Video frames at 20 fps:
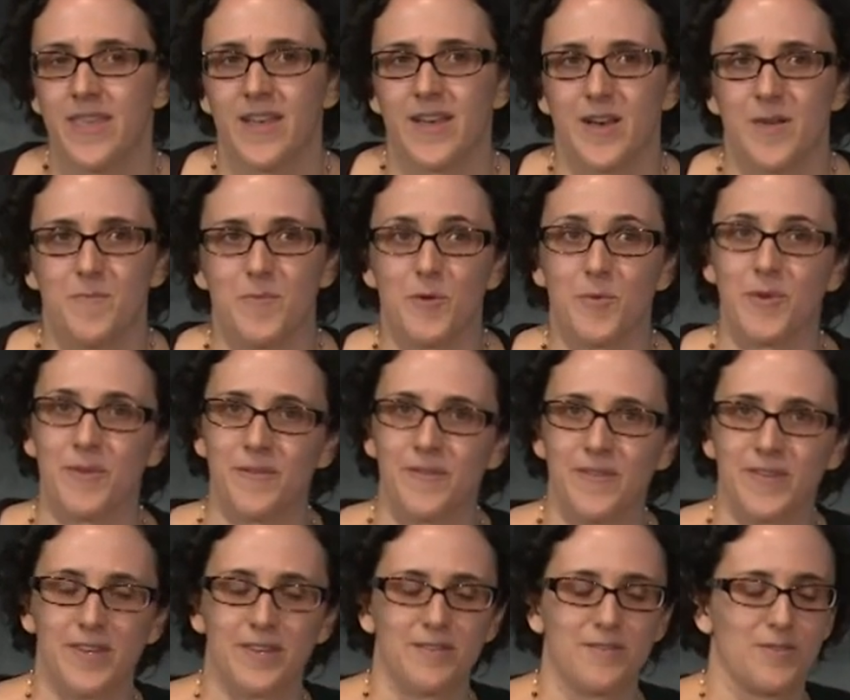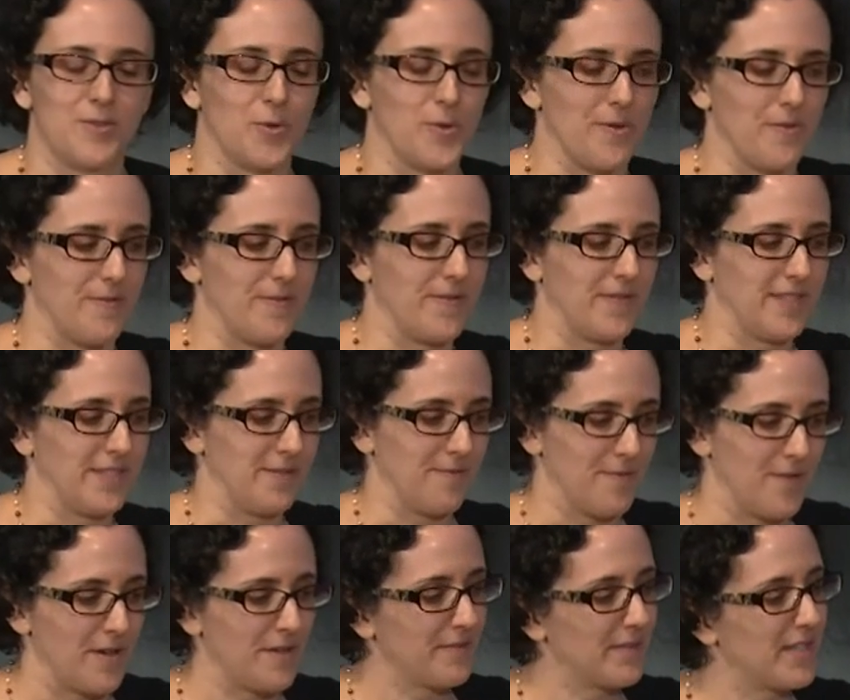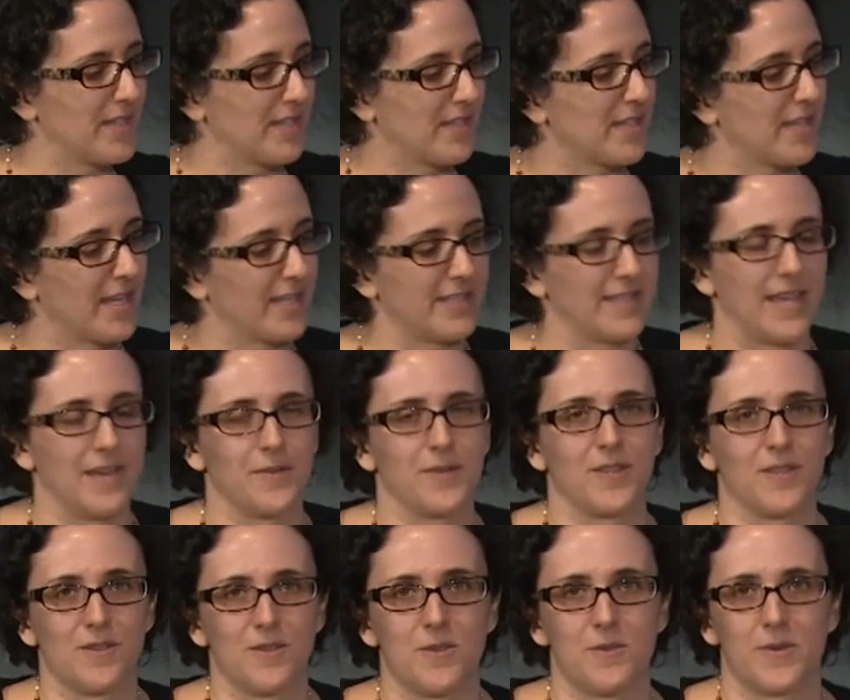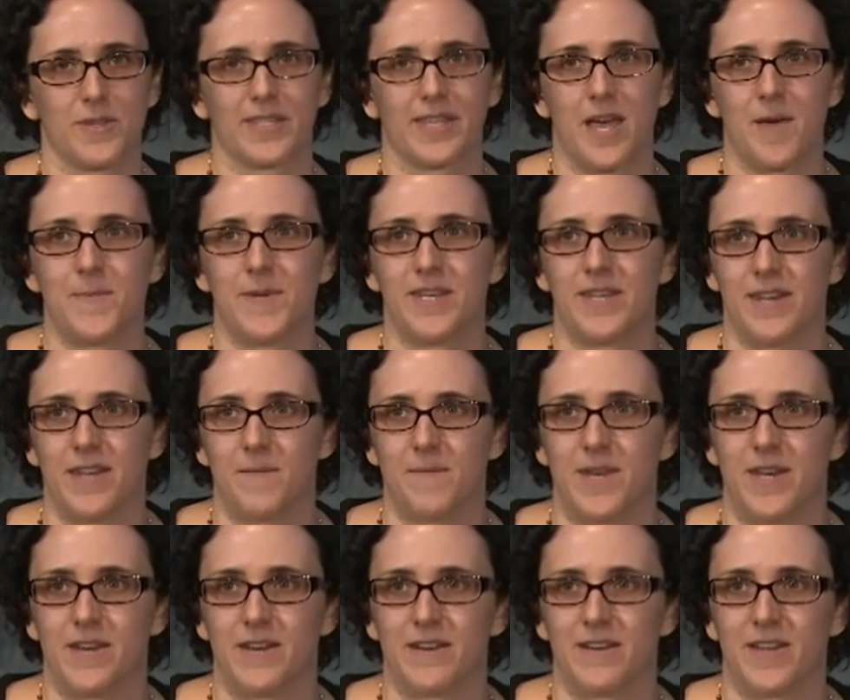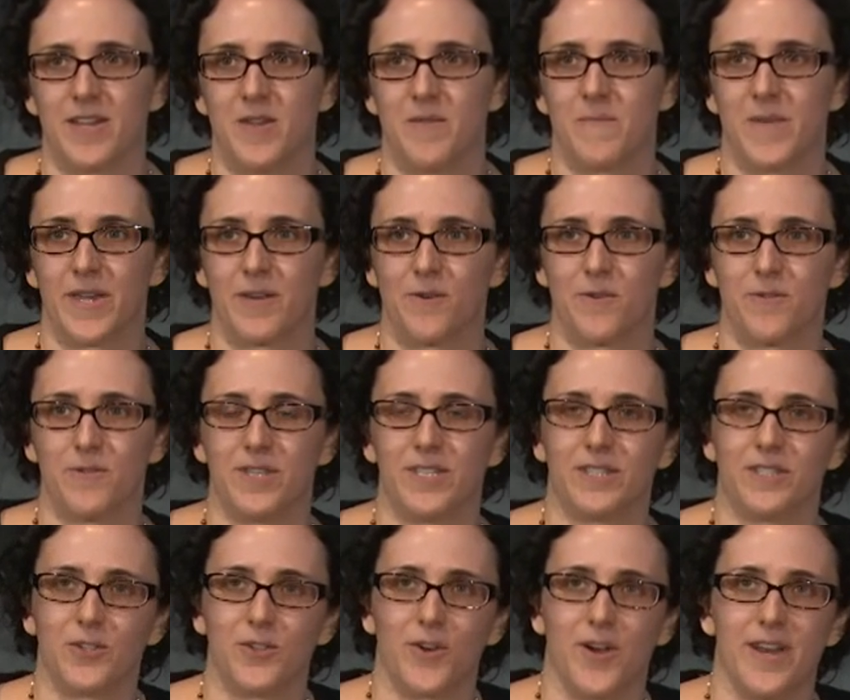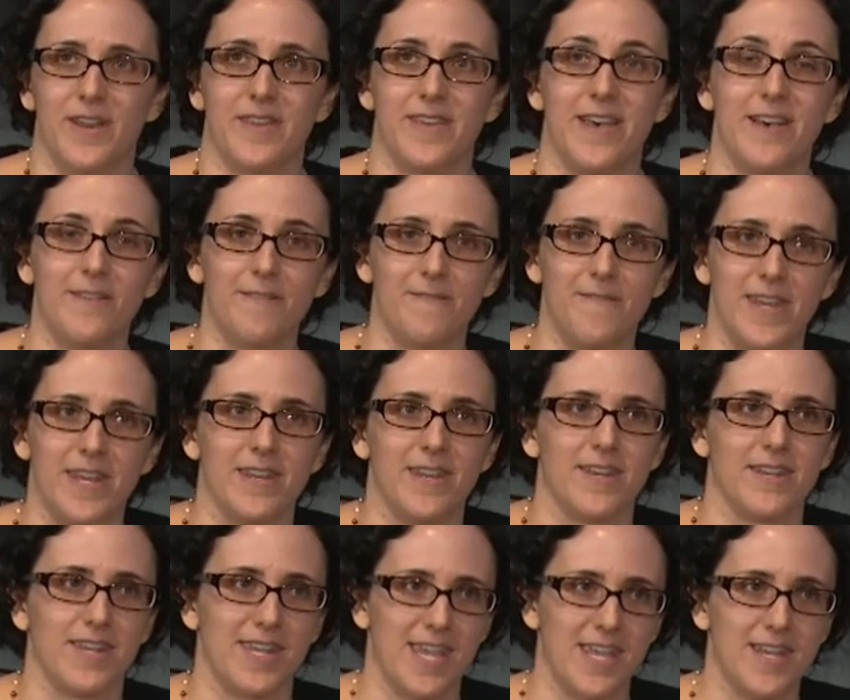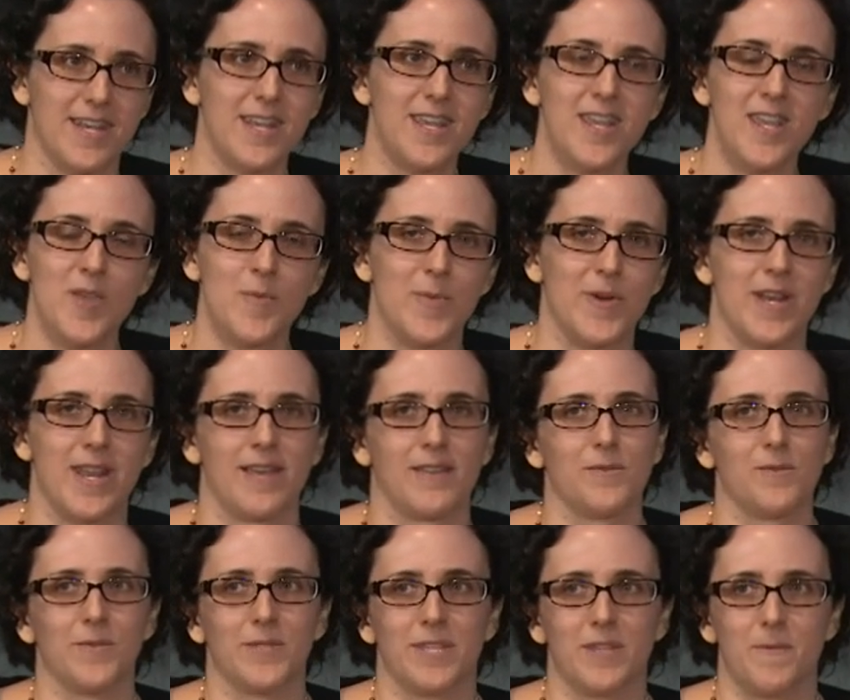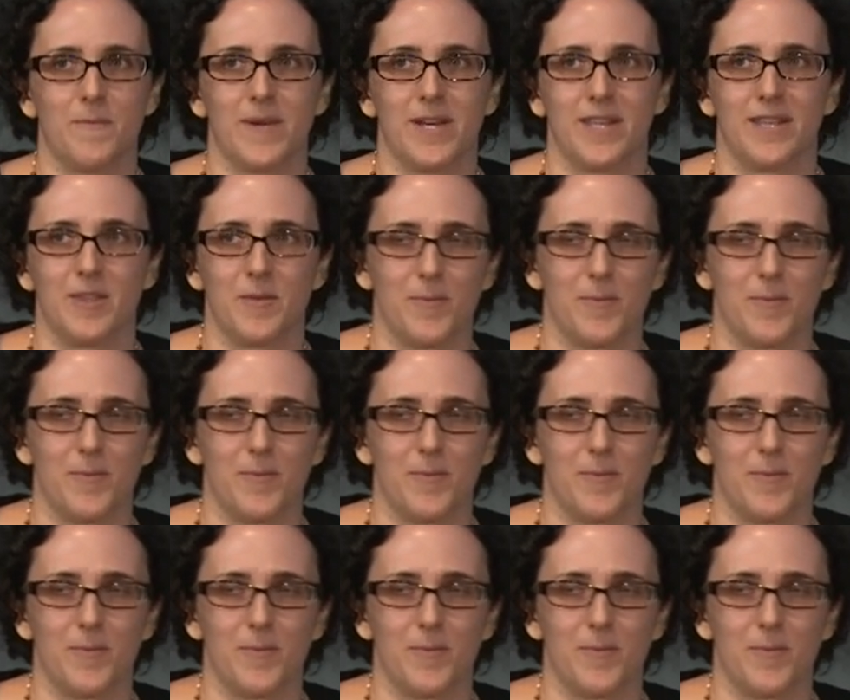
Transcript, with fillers: Um, but we've sort of devolved this class down to the lowest common denominator. And my goal is to try to elevate it again, but not lose anybody in the